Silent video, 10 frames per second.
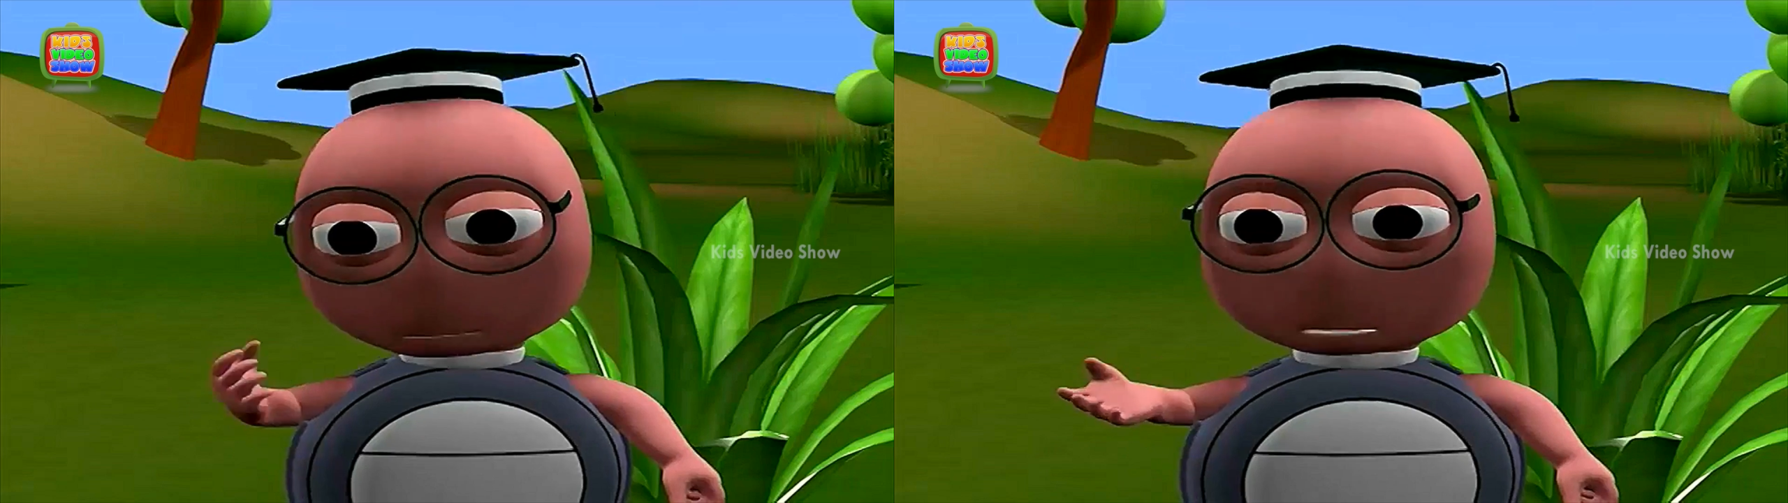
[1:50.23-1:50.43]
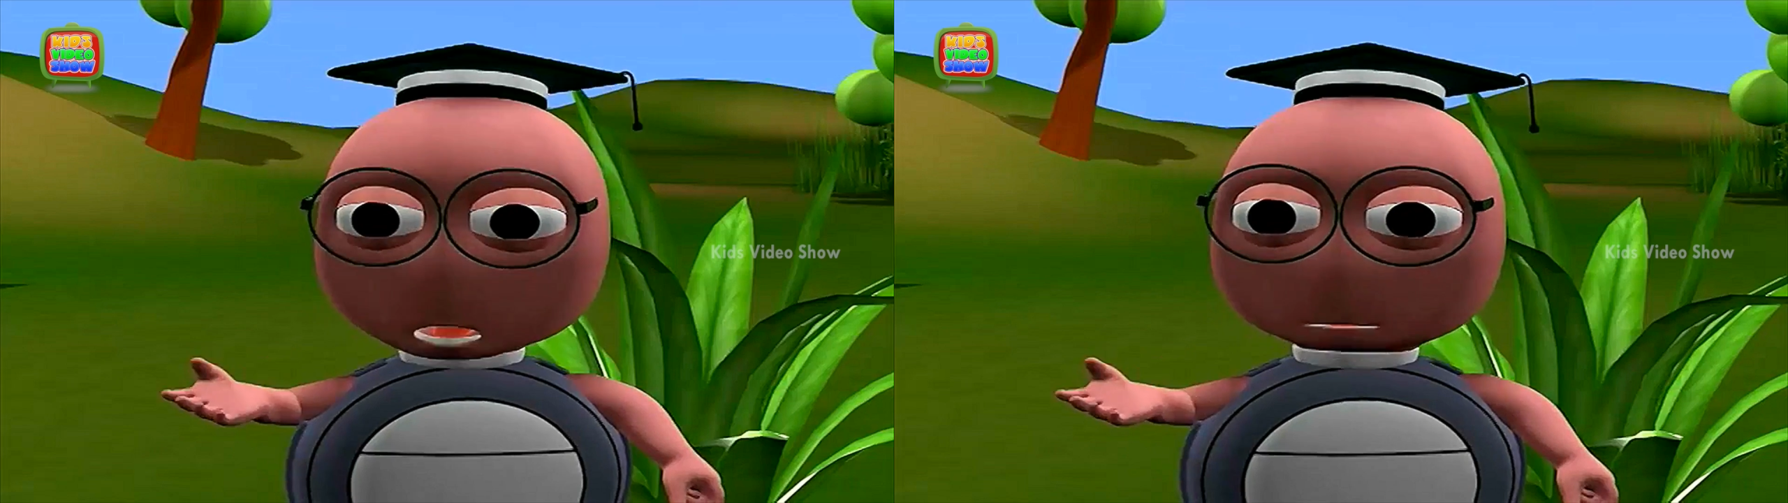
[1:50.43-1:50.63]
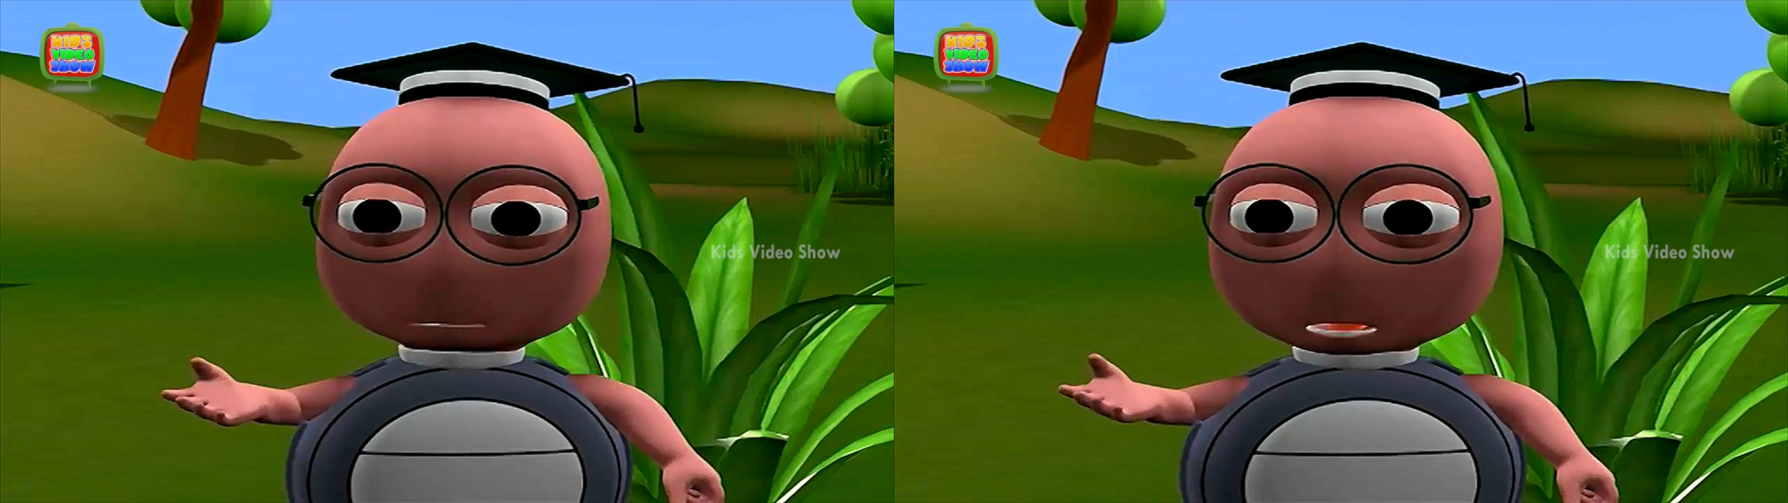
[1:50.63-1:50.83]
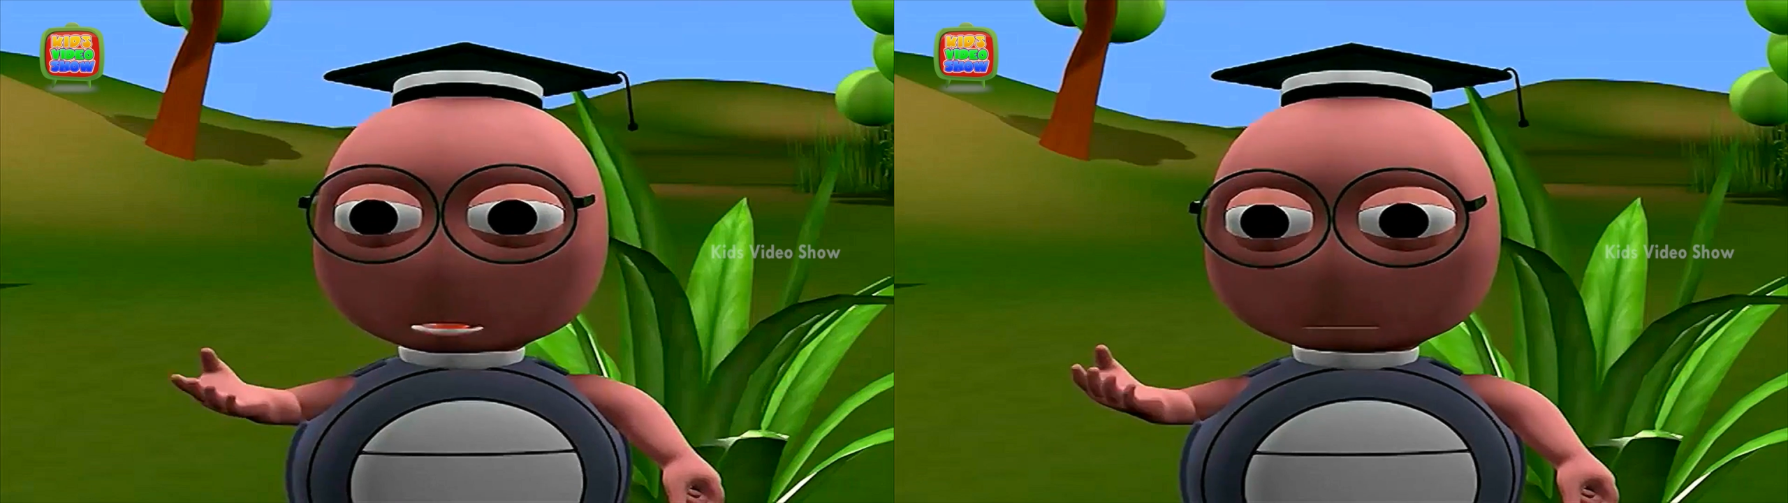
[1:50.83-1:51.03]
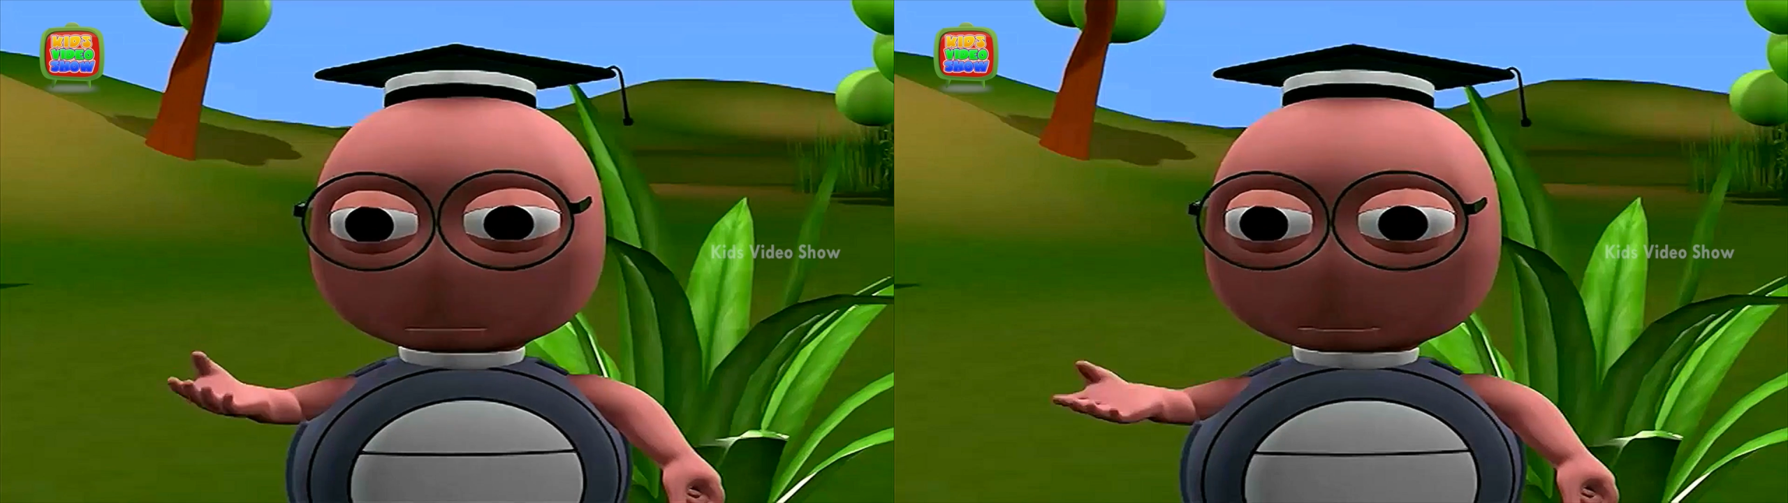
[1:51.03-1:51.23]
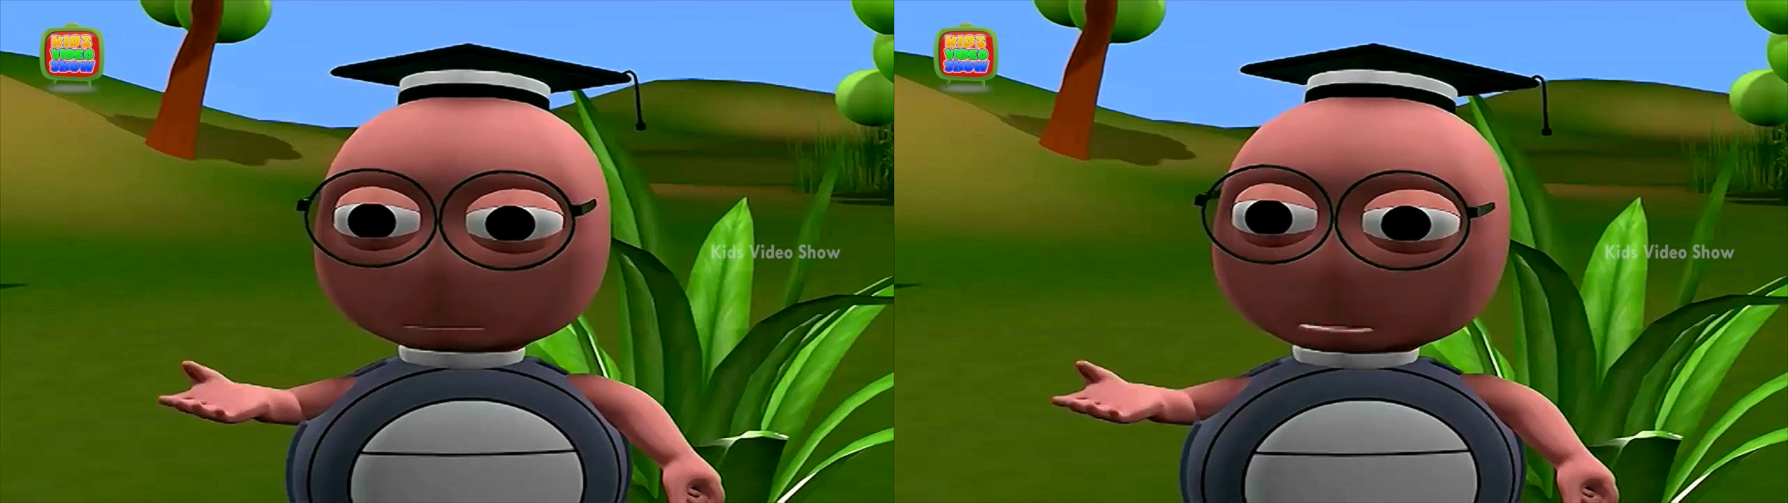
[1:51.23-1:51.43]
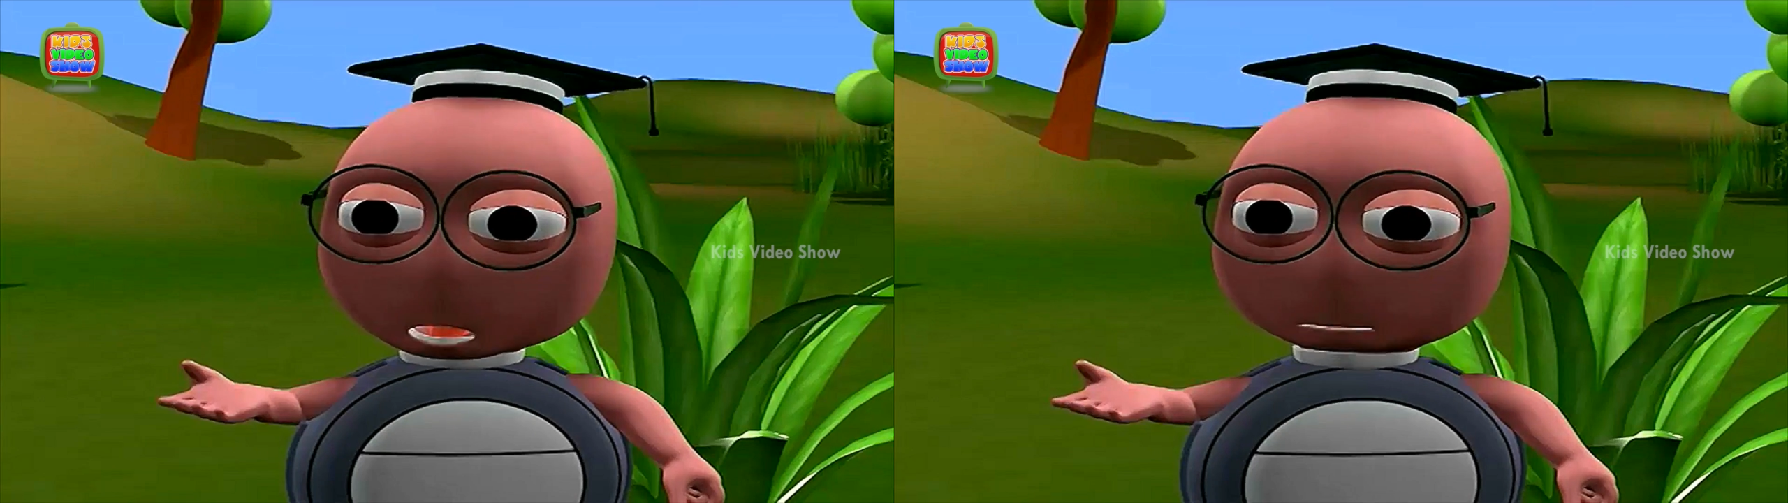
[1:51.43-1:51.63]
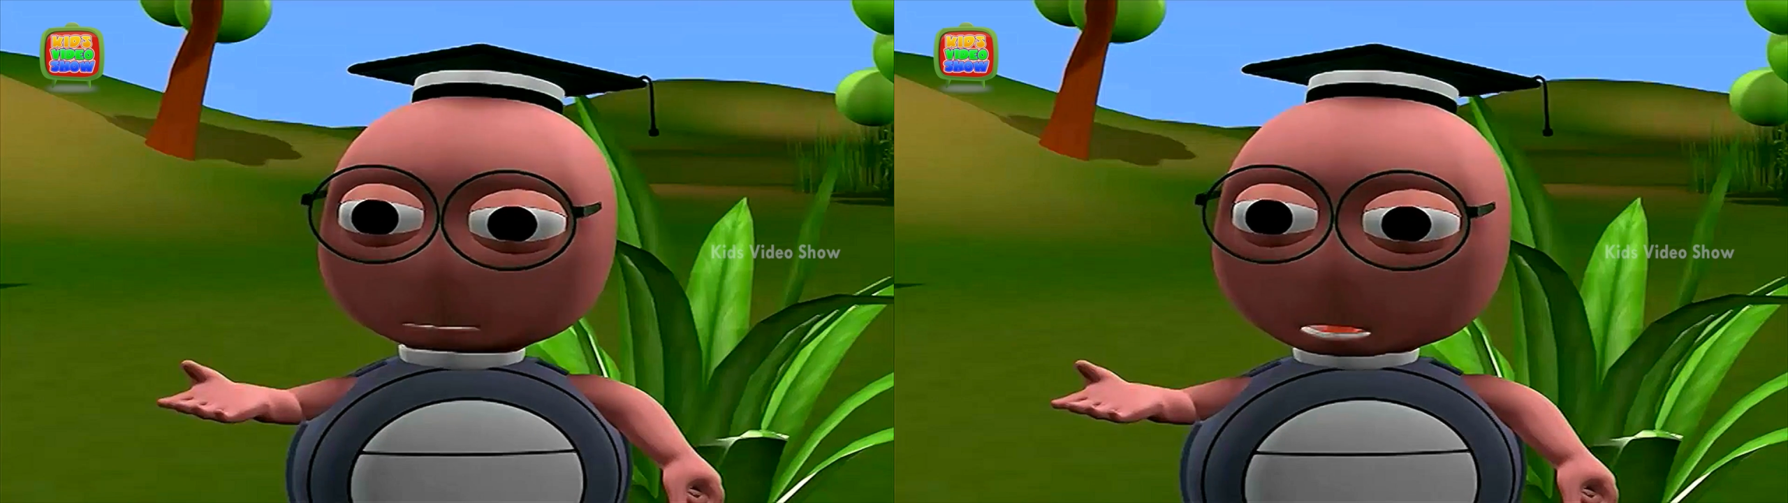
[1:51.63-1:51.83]
where they are used to
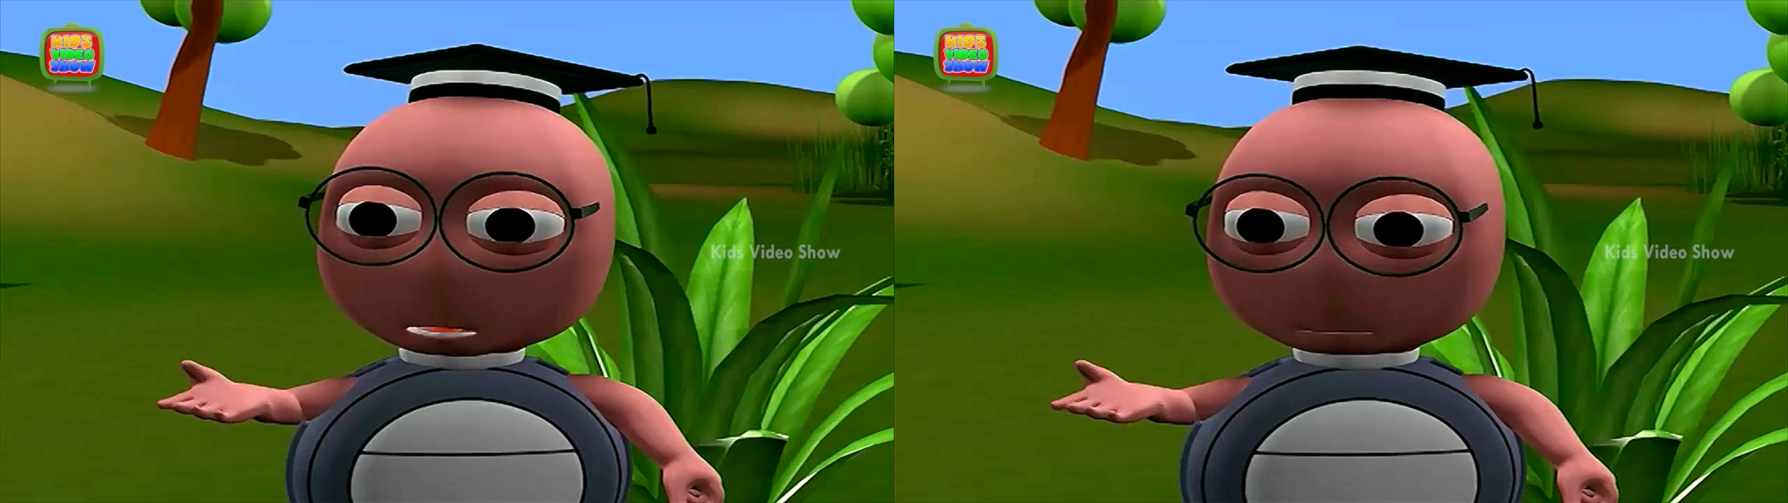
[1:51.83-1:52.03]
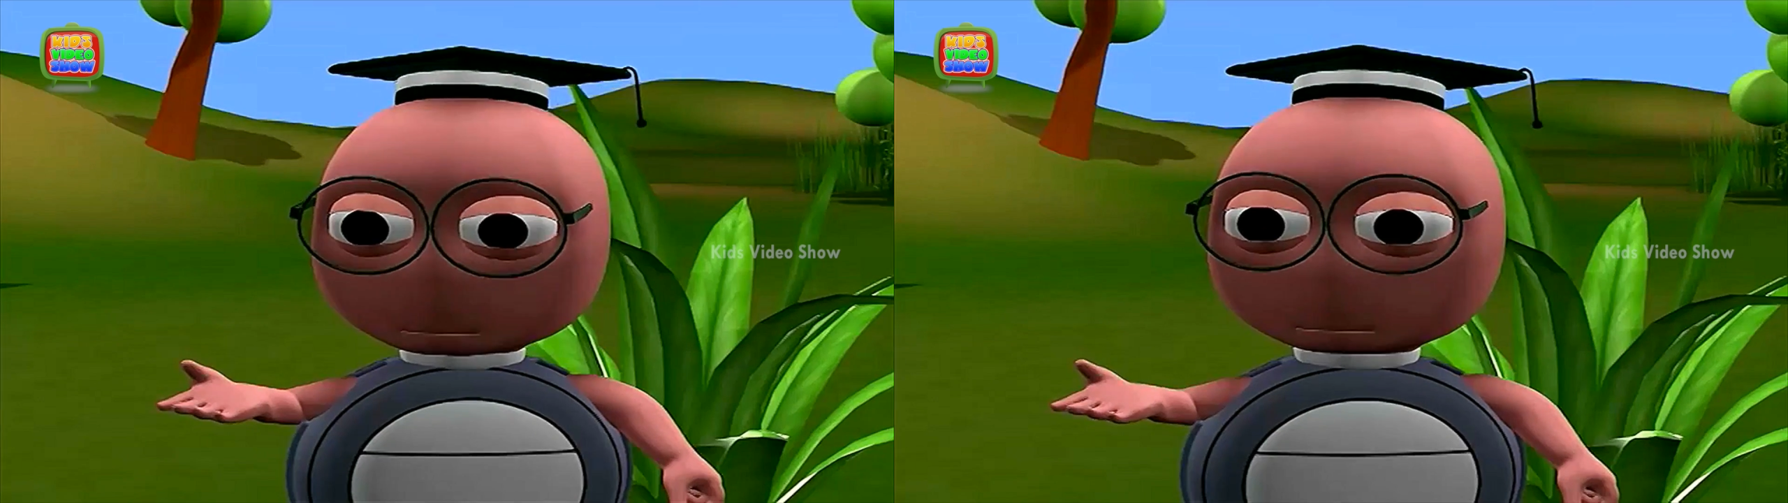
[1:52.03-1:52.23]
make food.